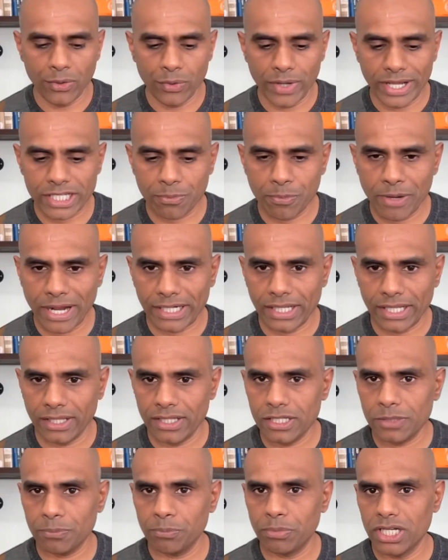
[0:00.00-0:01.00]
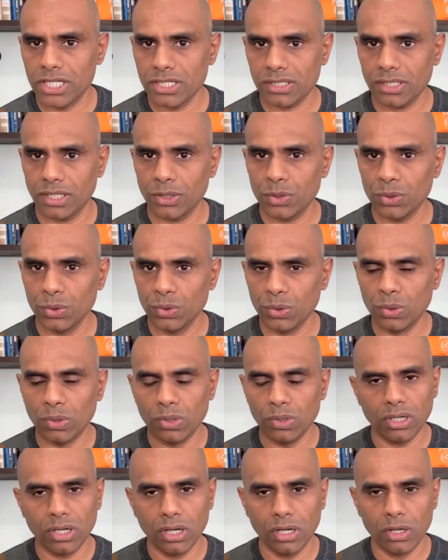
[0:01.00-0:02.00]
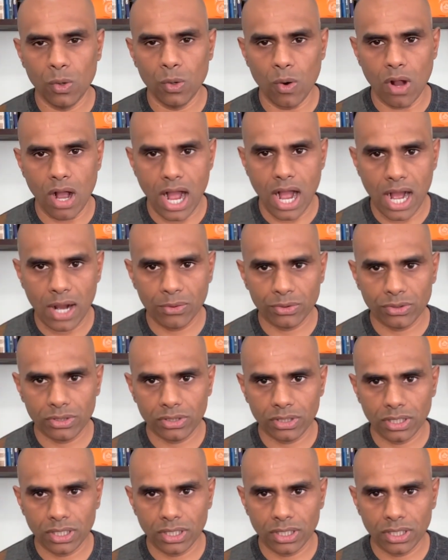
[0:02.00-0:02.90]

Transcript: you expecting this person to go out,